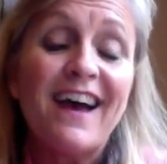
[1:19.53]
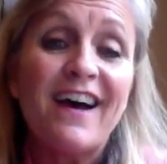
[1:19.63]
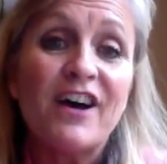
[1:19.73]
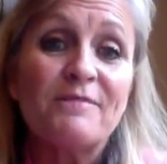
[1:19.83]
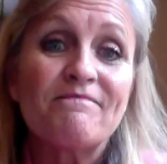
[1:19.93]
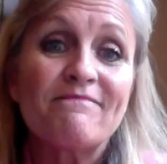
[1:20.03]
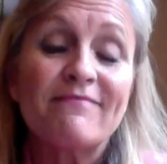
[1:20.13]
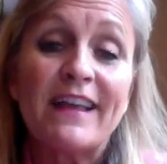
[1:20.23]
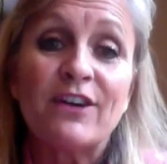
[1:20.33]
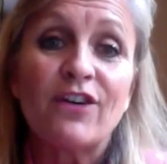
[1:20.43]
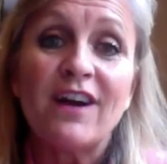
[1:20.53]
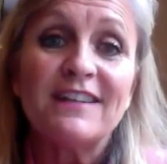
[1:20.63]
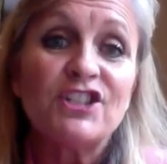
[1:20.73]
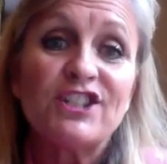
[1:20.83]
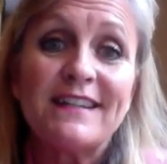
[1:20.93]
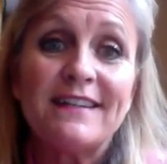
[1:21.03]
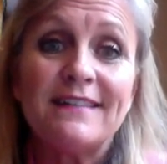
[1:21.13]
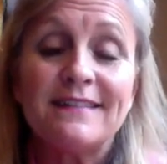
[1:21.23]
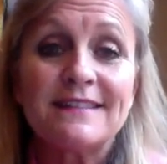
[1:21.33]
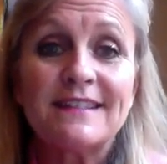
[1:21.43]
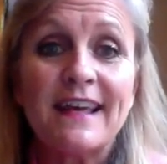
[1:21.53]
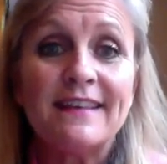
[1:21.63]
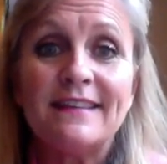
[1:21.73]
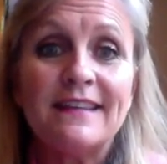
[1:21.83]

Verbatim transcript: um, later on, she said,